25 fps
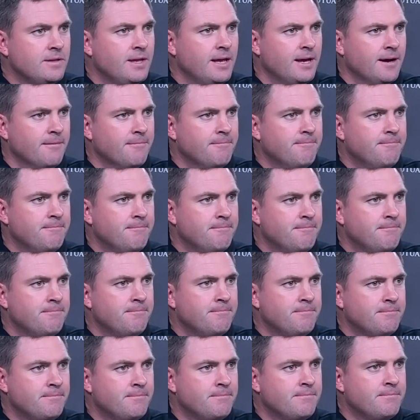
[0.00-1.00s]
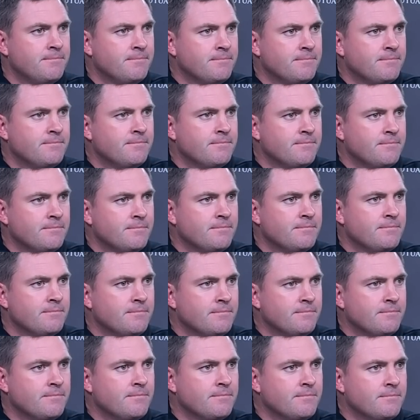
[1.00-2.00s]
yeah. team to play. To
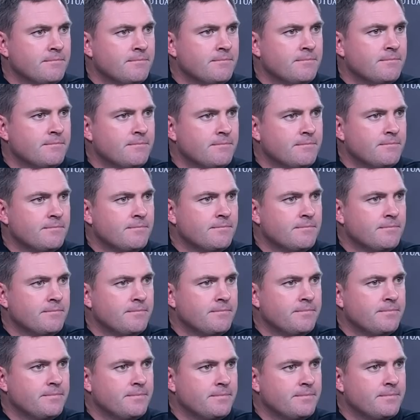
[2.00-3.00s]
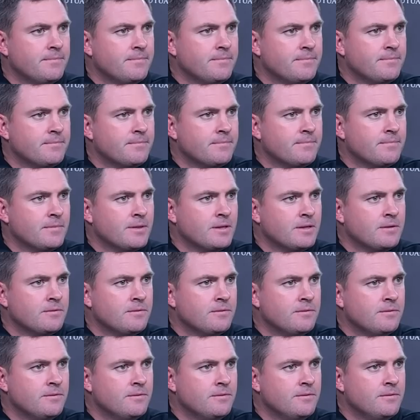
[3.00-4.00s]
prepare for, what, what is it that makes them
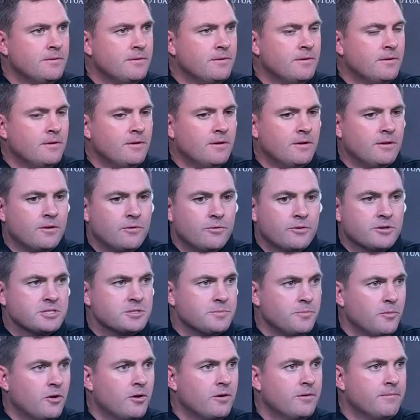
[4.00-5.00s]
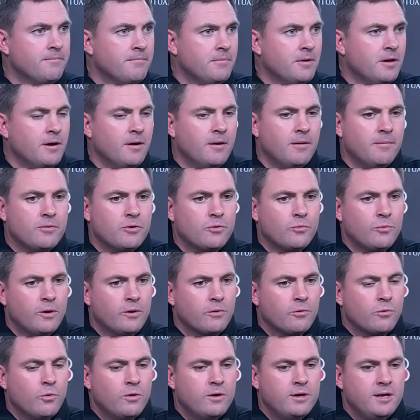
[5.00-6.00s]
different? They're really smart. Um, they're well
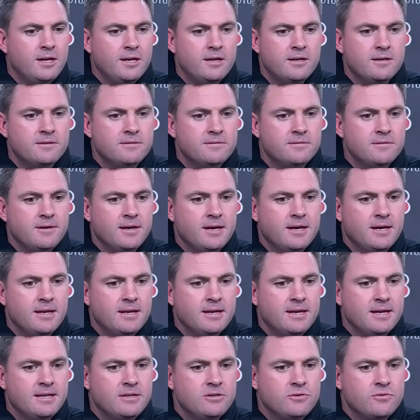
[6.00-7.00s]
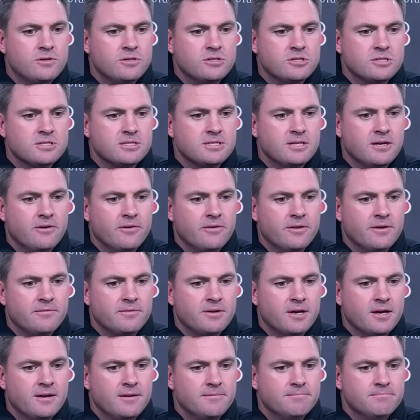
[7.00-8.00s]
coordinated, and, and you can just tell they've
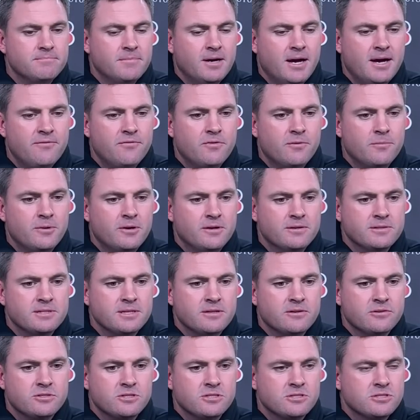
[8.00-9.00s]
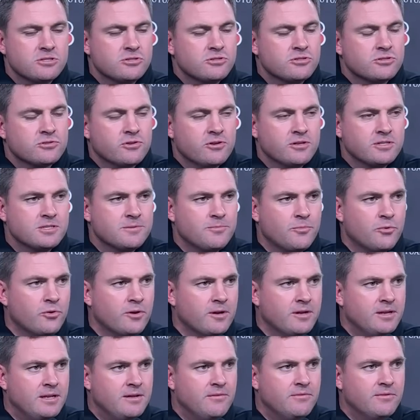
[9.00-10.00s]
got high football intelligence just across the board
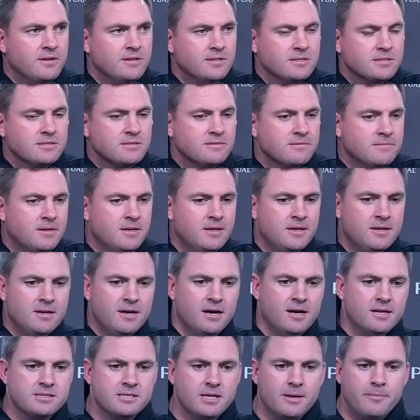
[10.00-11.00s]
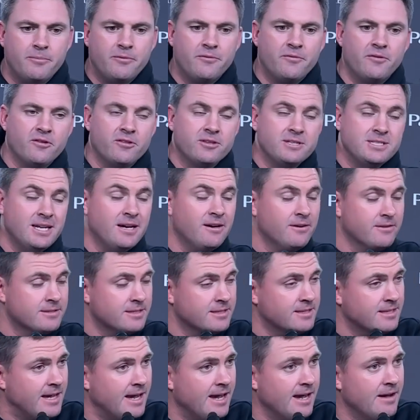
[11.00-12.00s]
on defense, on top of all the talent
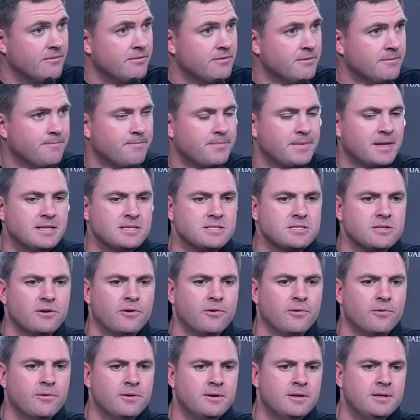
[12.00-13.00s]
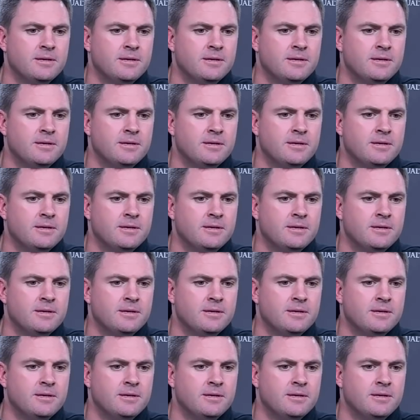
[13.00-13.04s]
that they have. And so,